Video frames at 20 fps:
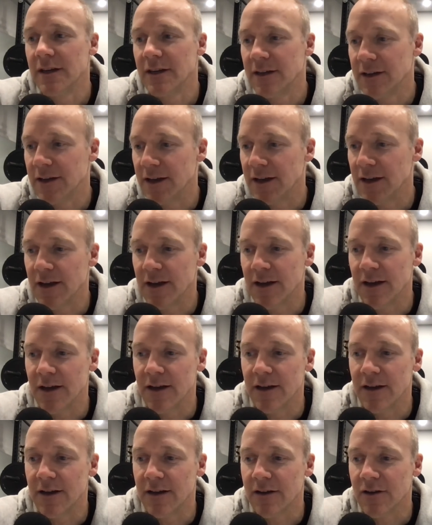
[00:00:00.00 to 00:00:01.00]

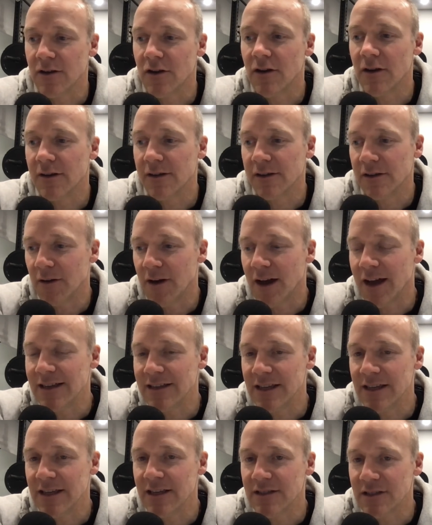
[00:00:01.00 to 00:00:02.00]

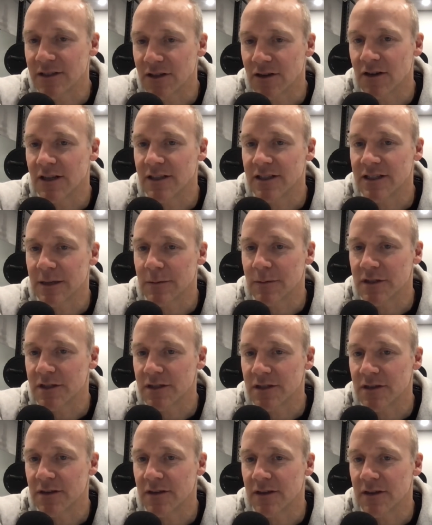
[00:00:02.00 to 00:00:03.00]
ideas and concepts
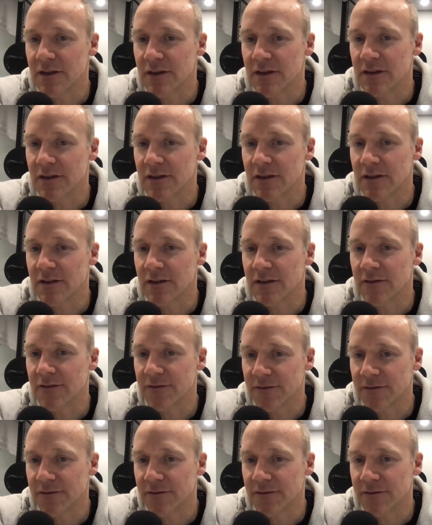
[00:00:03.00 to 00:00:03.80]
to the